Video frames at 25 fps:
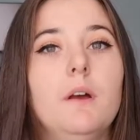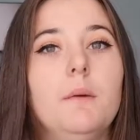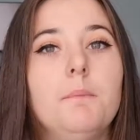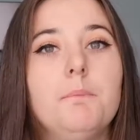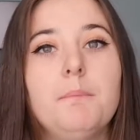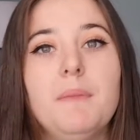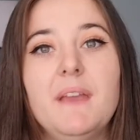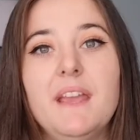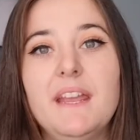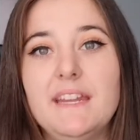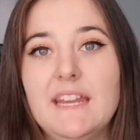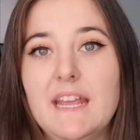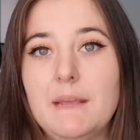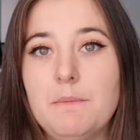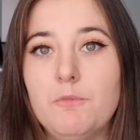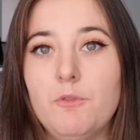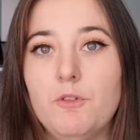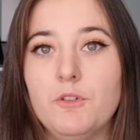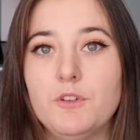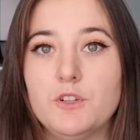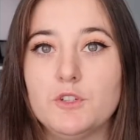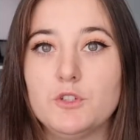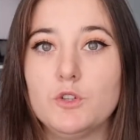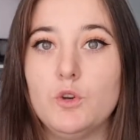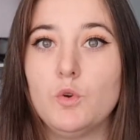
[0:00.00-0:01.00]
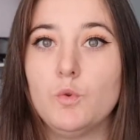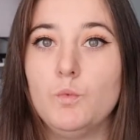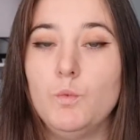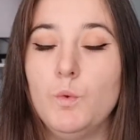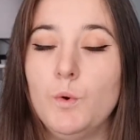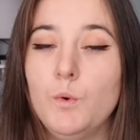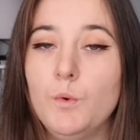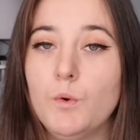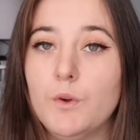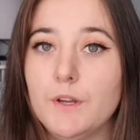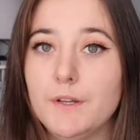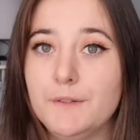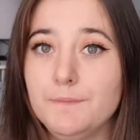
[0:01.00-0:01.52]
me and him were on a dog
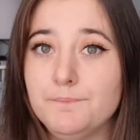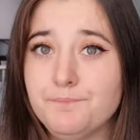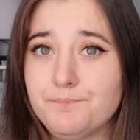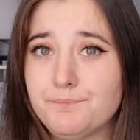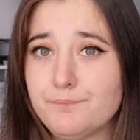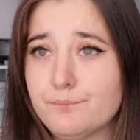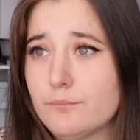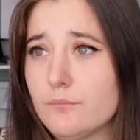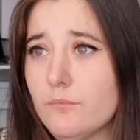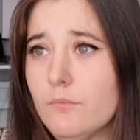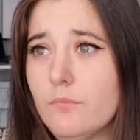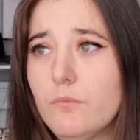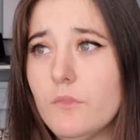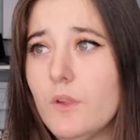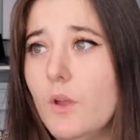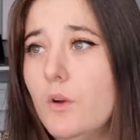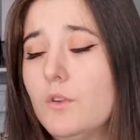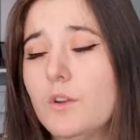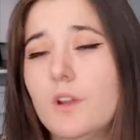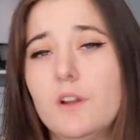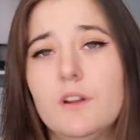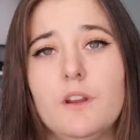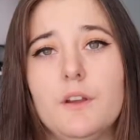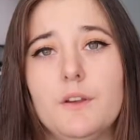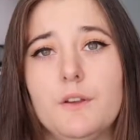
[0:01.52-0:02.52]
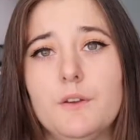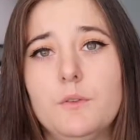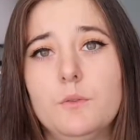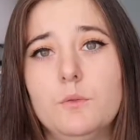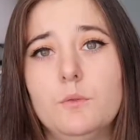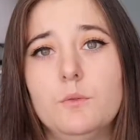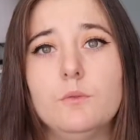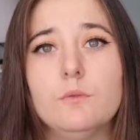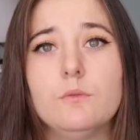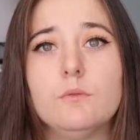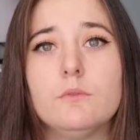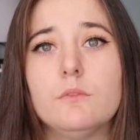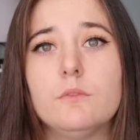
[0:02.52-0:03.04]
walk on our local